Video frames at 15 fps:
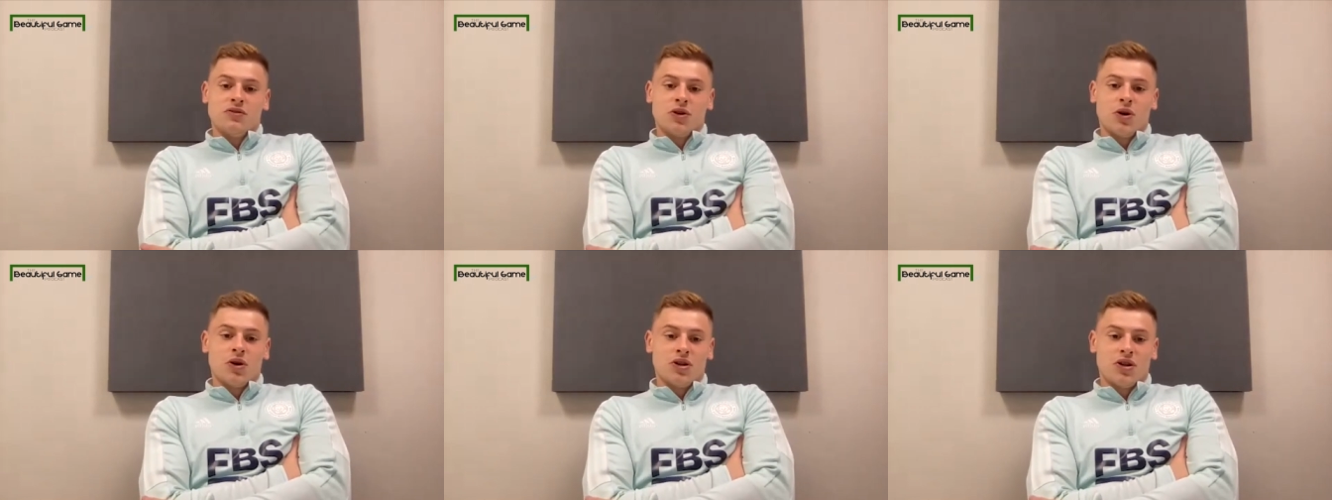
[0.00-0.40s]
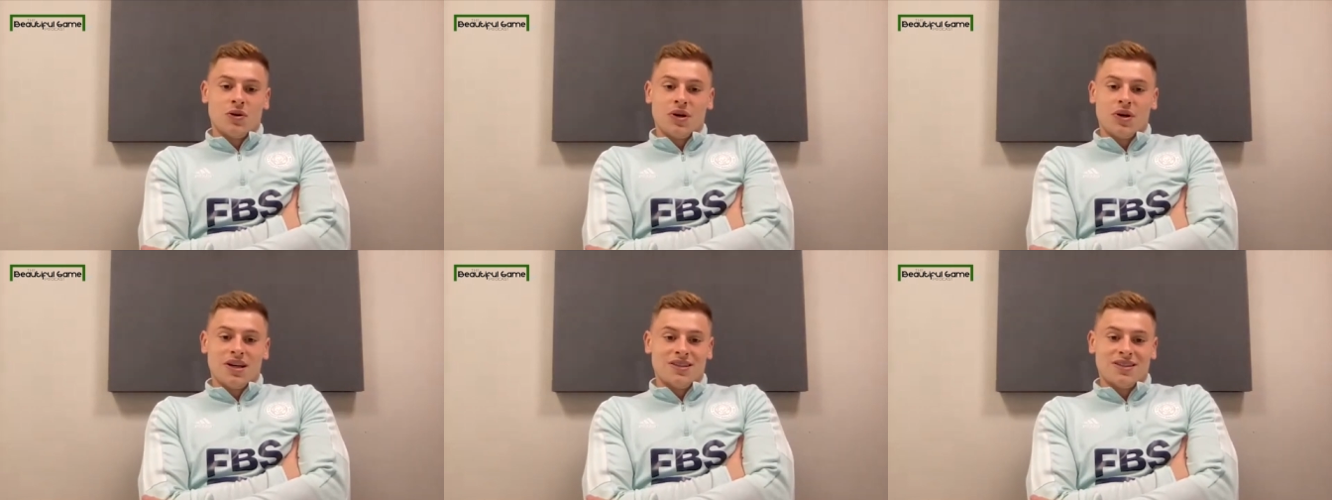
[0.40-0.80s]
you, have got to
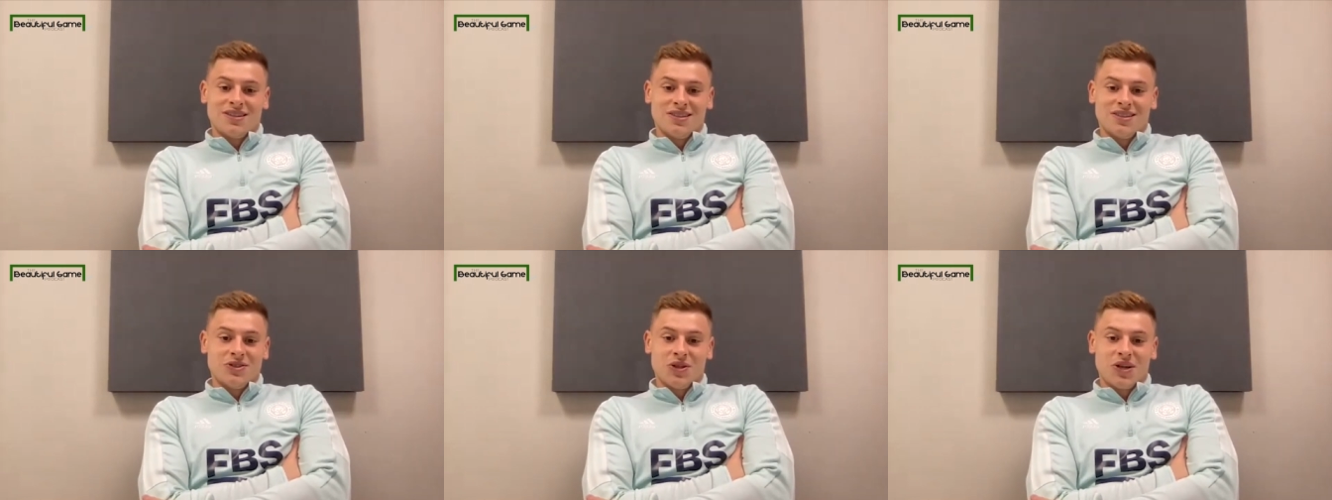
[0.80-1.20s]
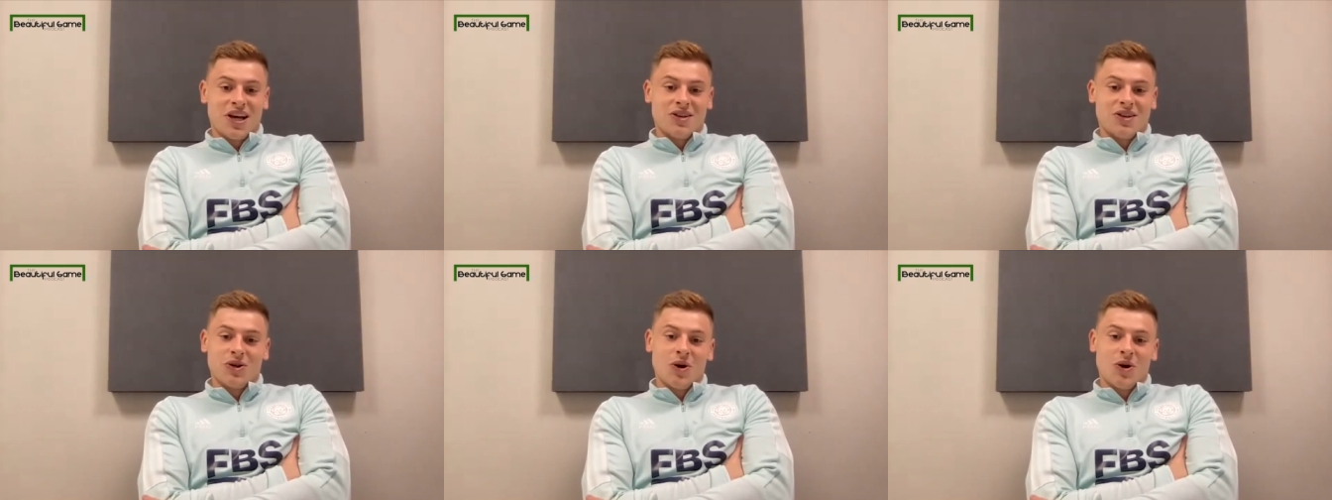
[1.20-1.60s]
do it, and you, you,
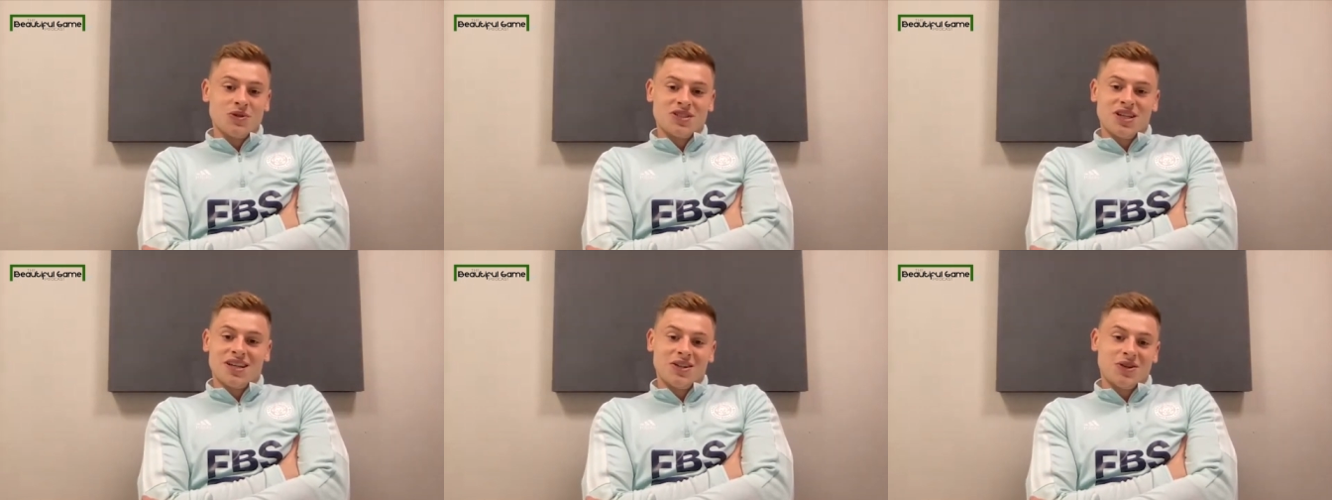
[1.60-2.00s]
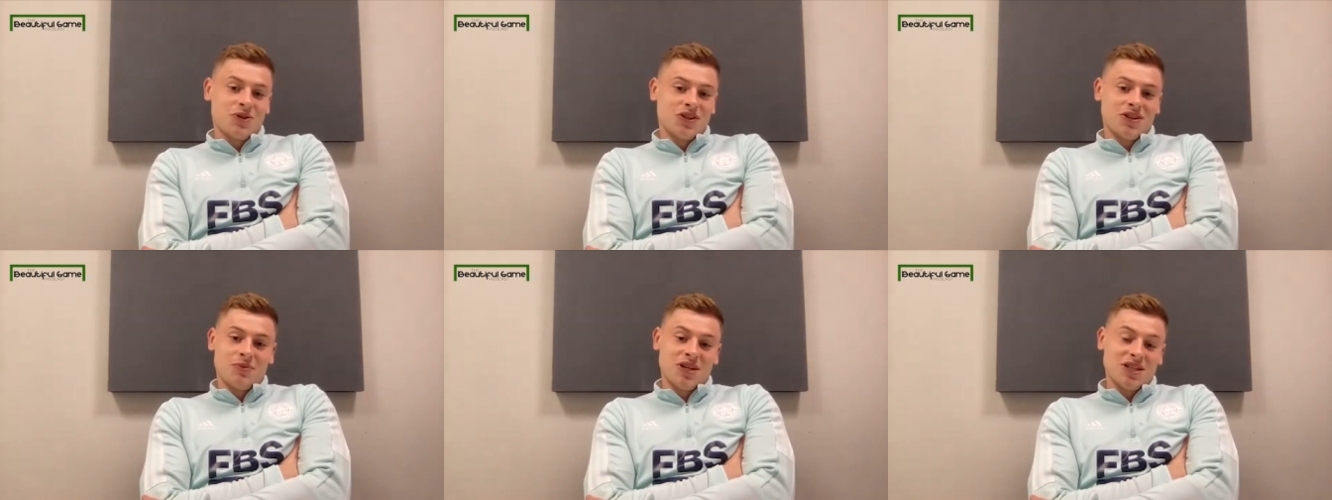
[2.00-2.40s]
get your goals there. You
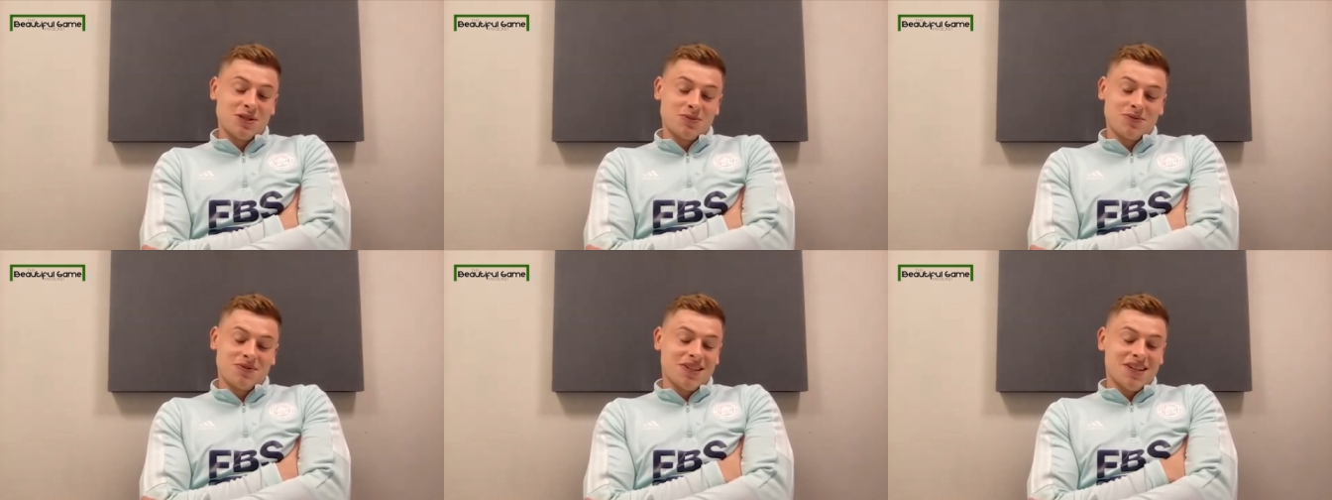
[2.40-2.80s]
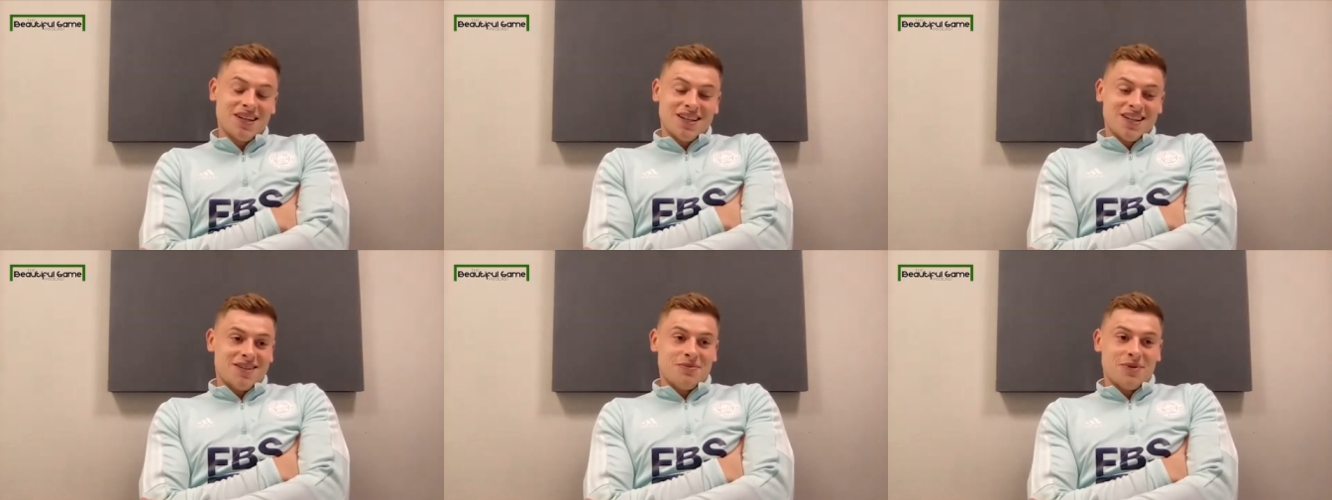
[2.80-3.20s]
look at the best
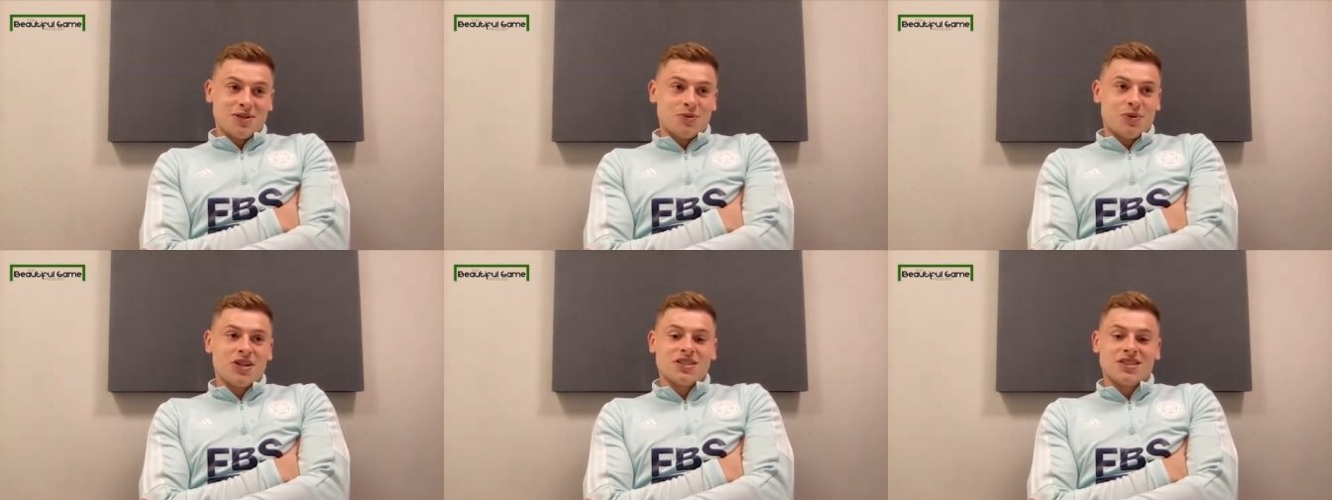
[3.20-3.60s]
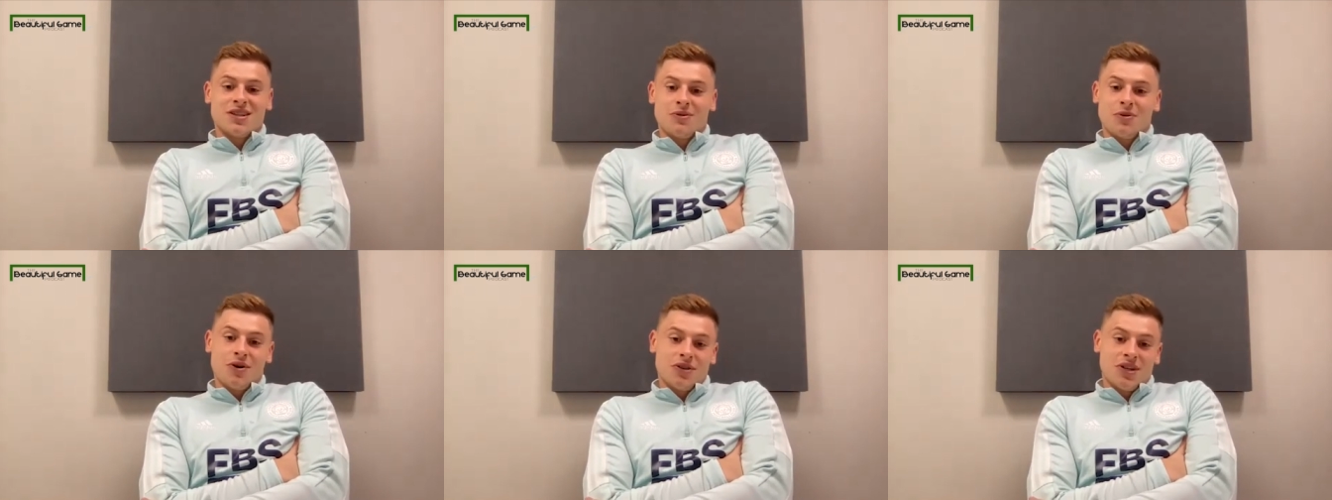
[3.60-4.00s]
the best
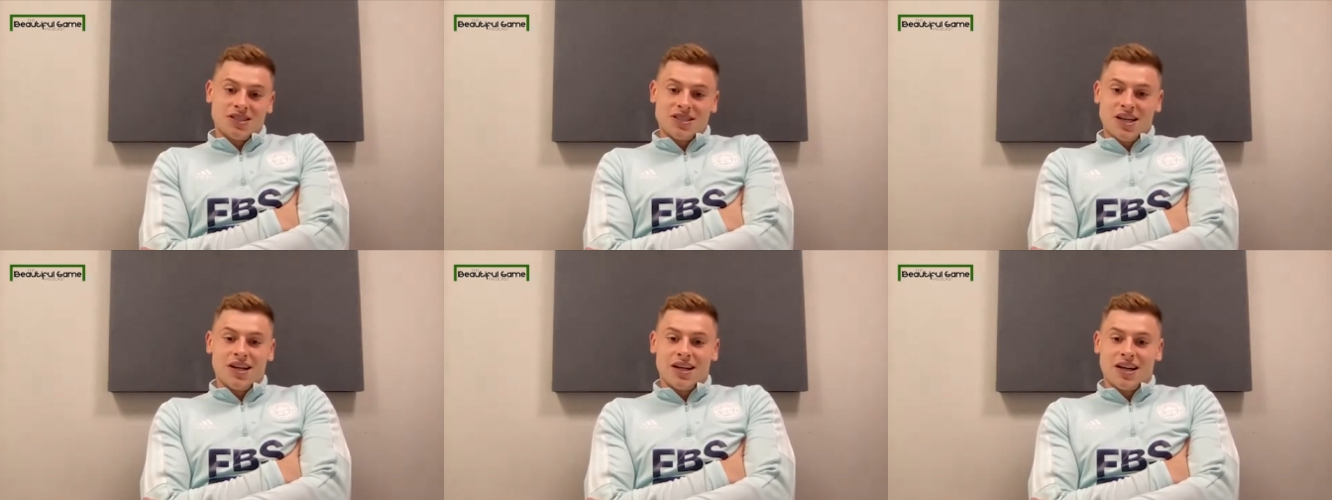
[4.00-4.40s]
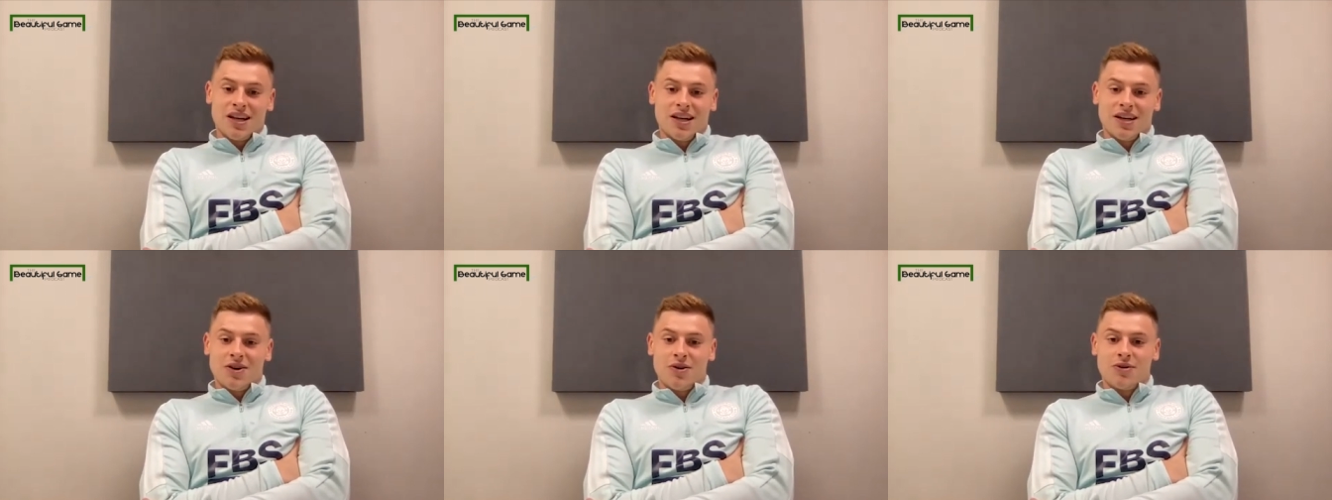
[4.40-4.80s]
wingers in the world. That's how they
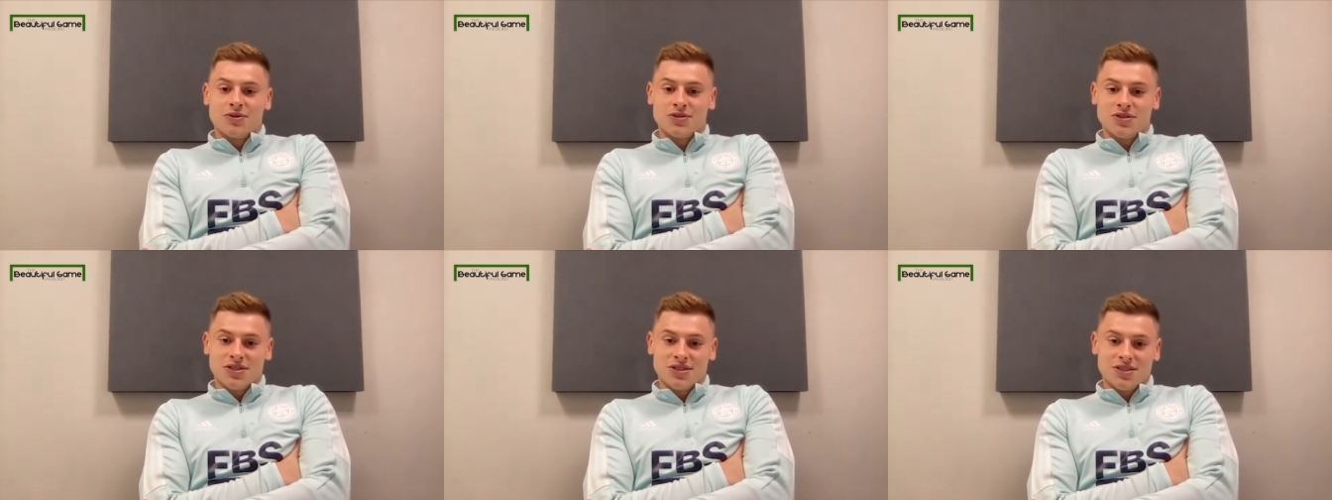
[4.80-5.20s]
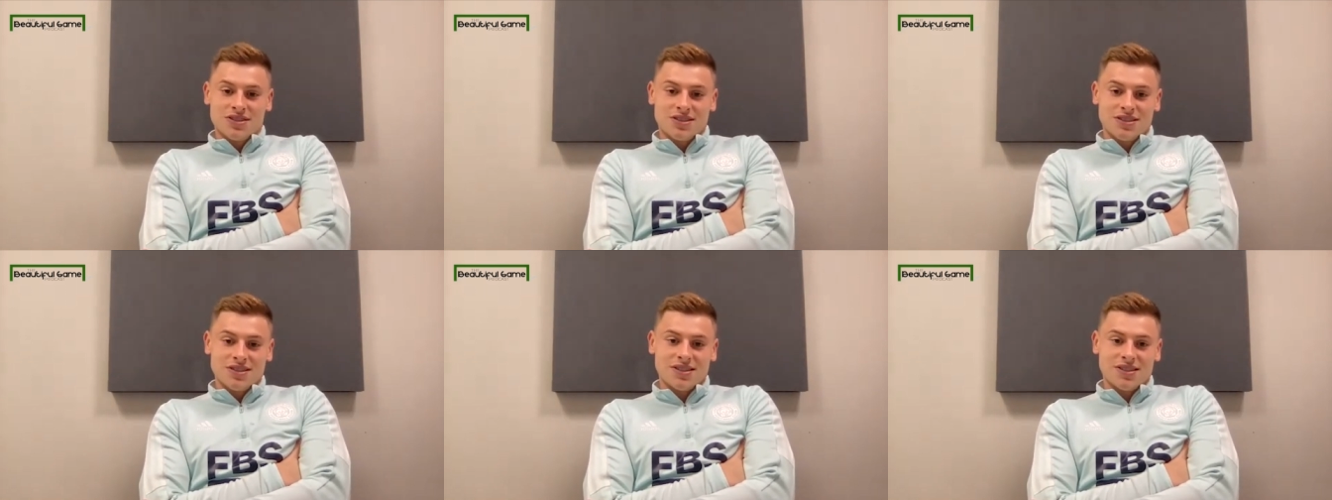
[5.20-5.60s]
get their goals.
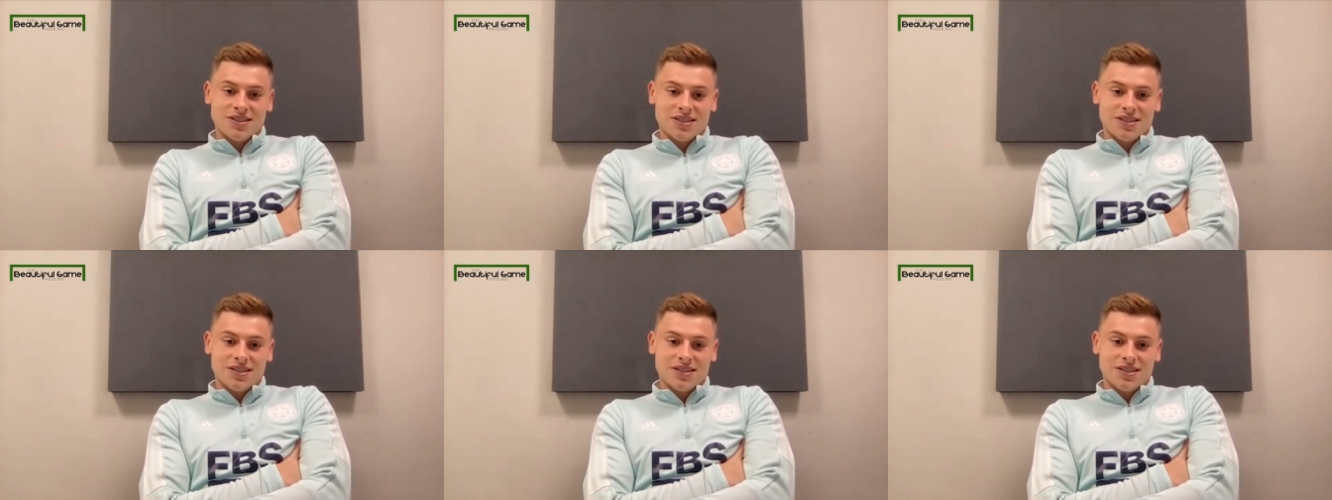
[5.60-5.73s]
